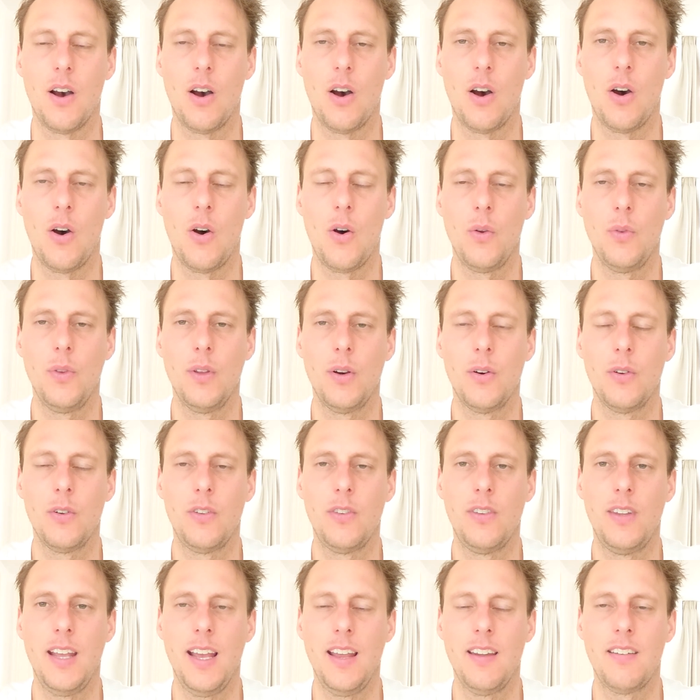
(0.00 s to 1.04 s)
All those
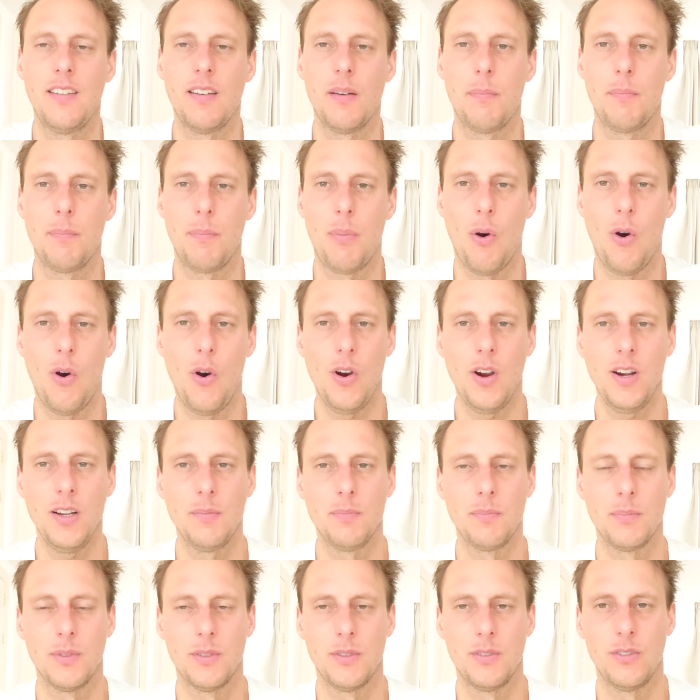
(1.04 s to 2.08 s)

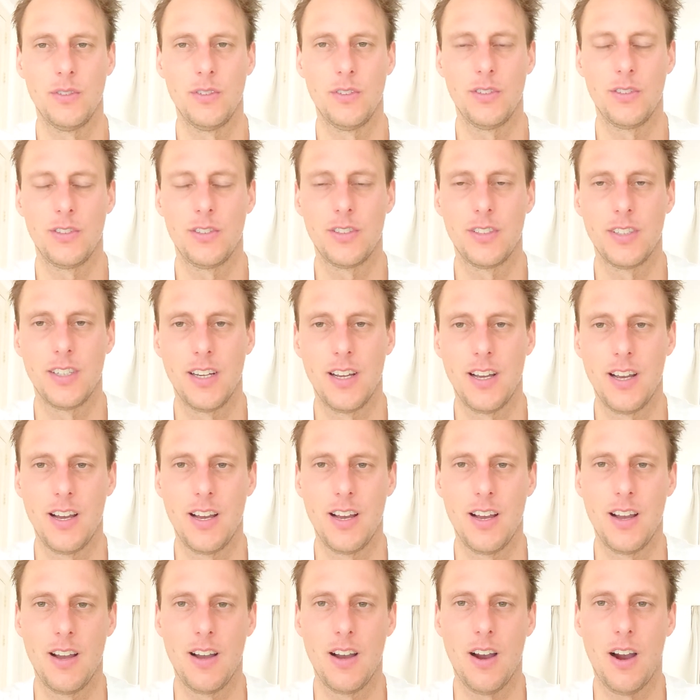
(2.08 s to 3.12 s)
disappointments
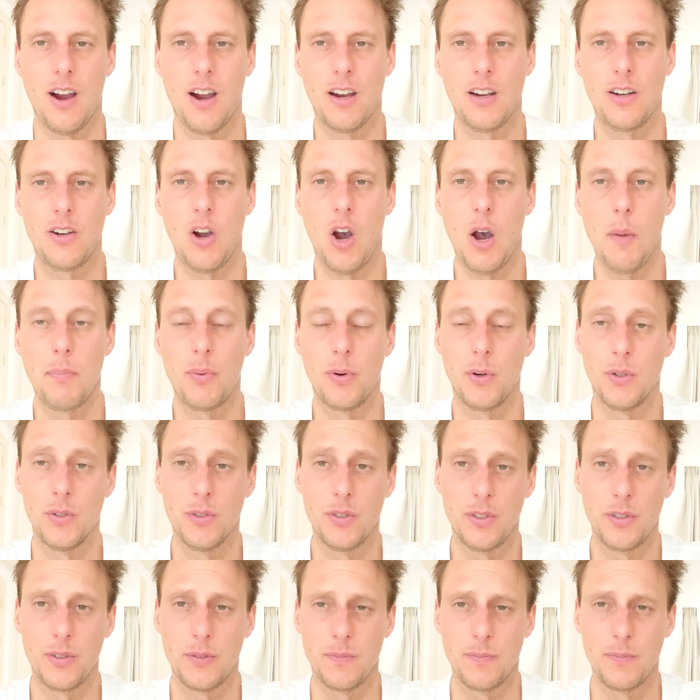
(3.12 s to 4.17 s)
are
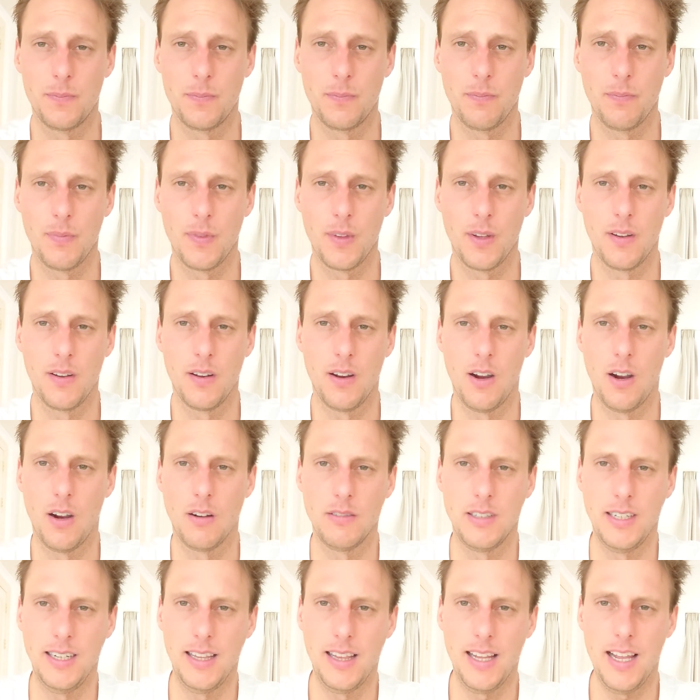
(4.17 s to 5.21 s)
coupled, are
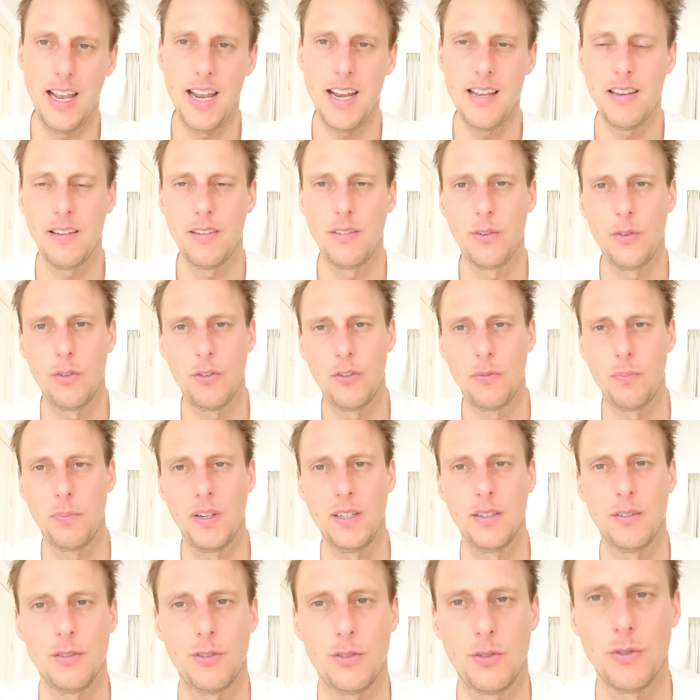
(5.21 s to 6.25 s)
related to
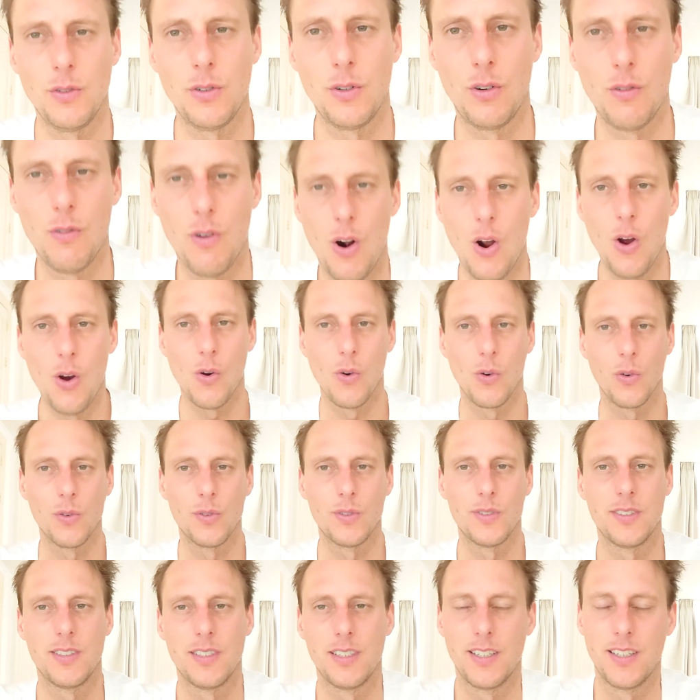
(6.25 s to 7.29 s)
spiritual
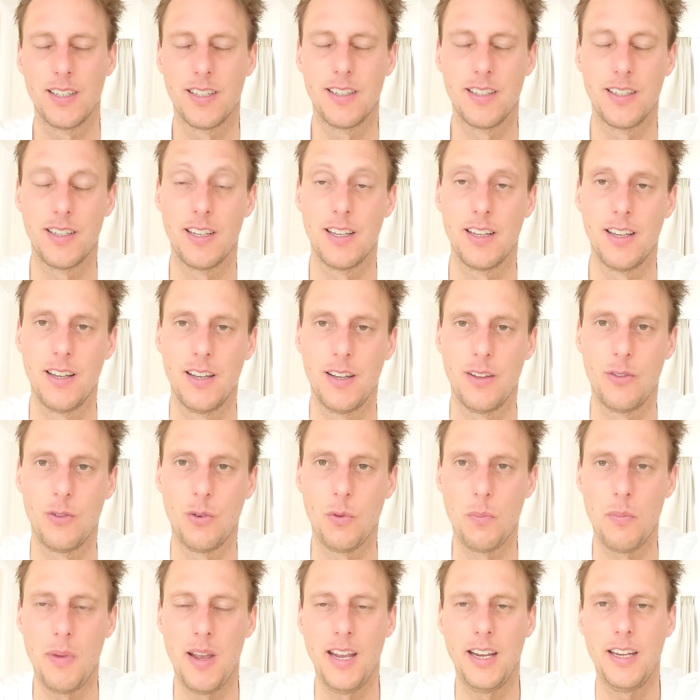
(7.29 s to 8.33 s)
growth,
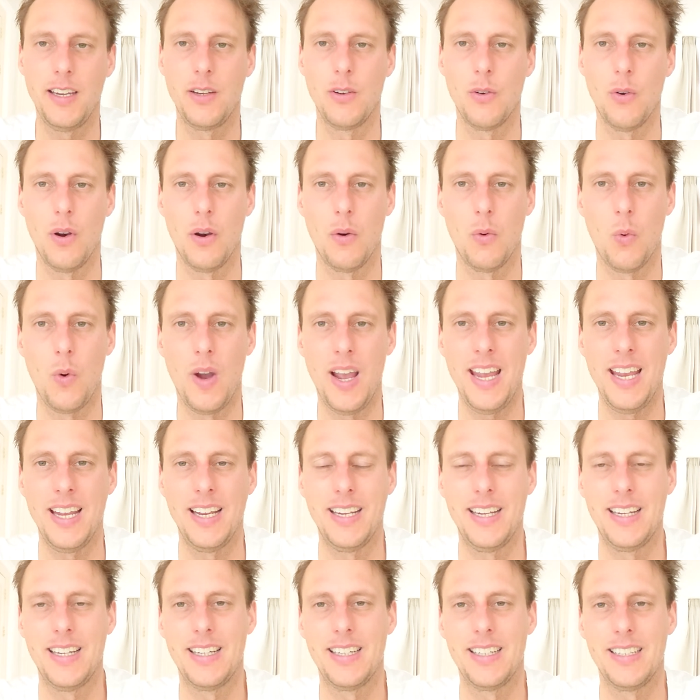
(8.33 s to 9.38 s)
to make you
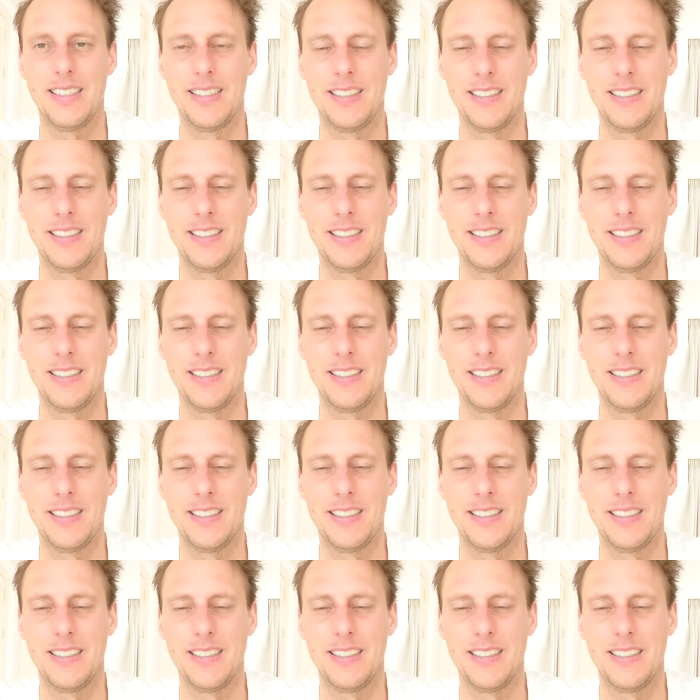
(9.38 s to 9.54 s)
awake.